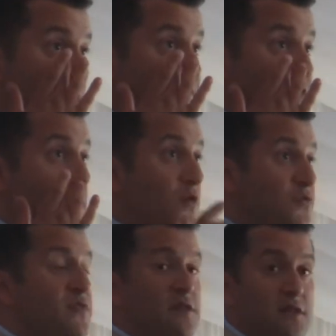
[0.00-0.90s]
you have to
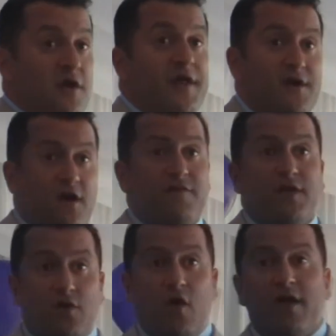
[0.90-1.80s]
go through the learning curve
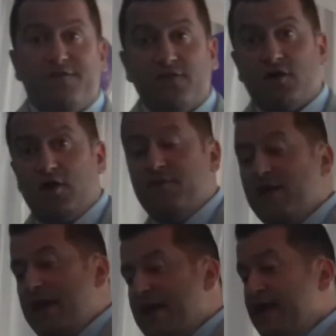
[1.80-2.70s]
and the growing
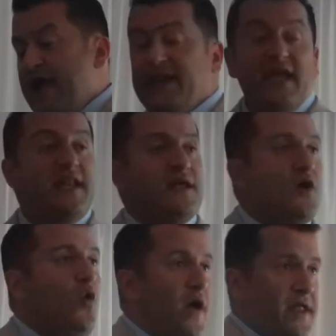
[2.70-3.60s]
curve. And he
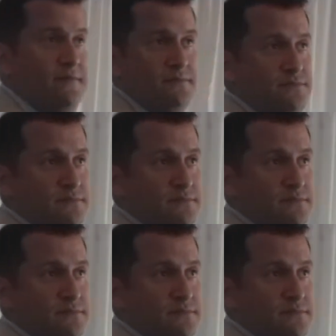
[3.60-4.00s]
didn't quit.